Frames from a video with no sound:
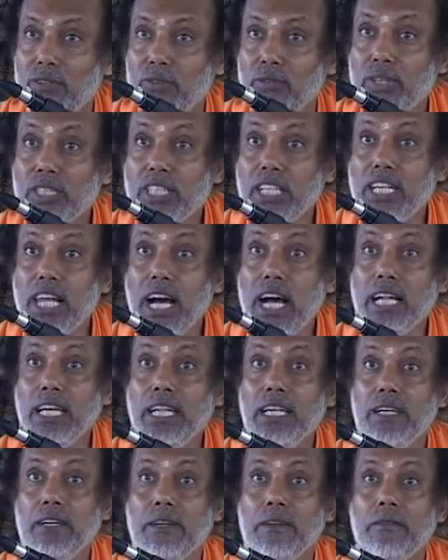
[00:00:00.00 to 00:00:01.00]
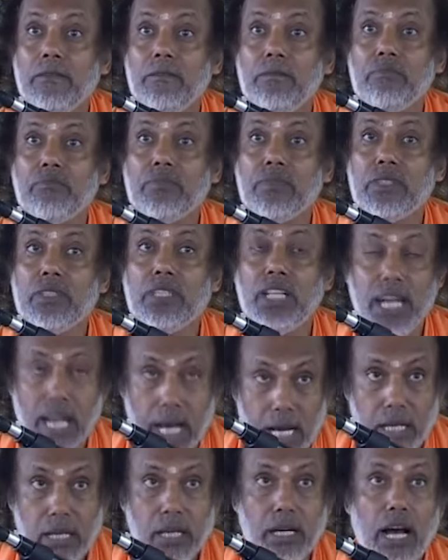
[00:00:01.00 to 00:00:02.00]
When they die, they
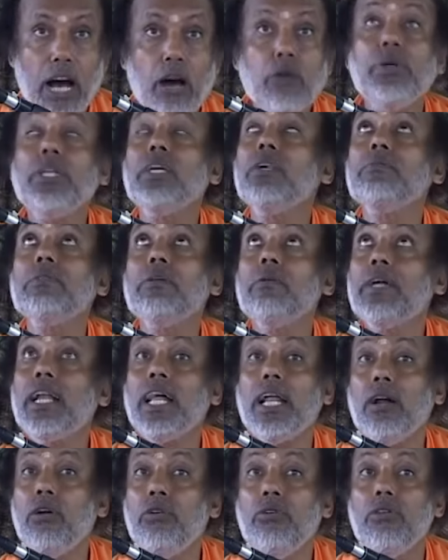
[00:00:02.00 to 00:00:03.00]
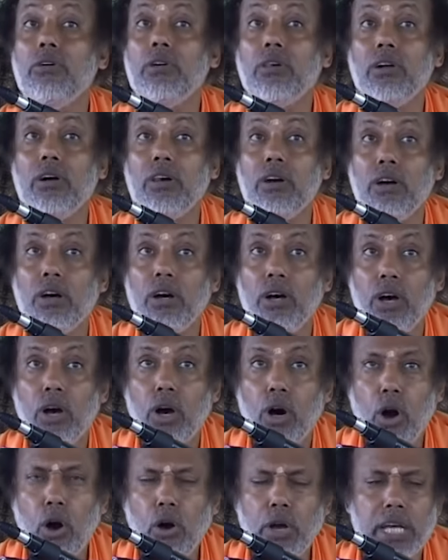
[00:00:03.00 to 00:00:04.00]
die. How many of them are around?
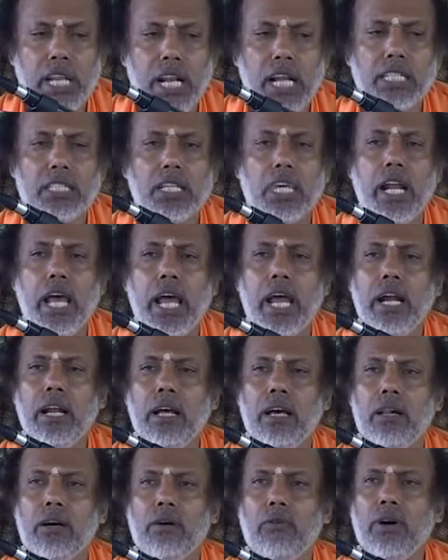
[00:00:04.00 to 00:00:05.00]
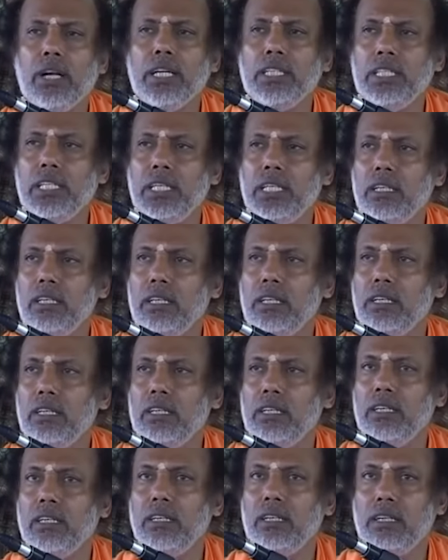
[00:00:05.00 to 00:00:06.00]
Oh, he raised the dead. Where is he?
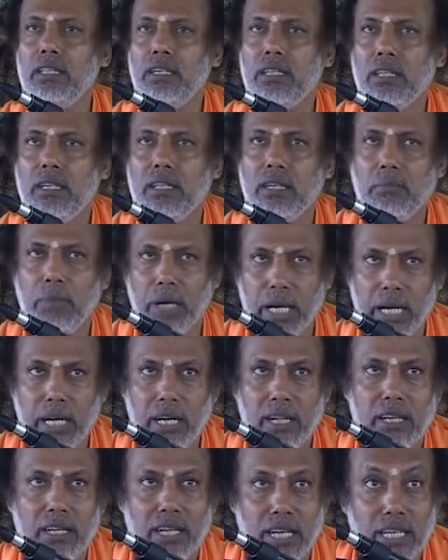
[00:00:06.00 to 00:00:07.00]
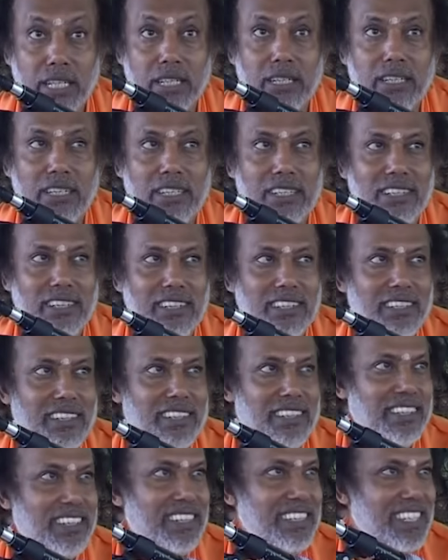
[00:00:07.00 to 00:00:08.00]
Buried, right?
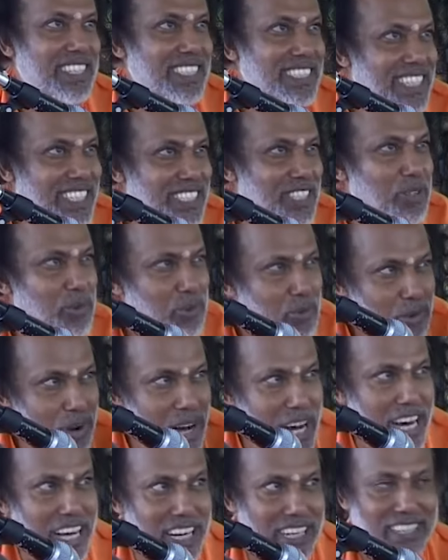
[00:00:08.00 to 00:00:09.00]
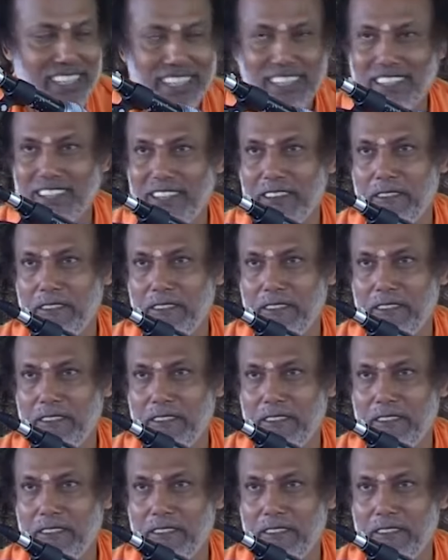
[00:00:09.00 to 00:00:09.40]
It doesn't work.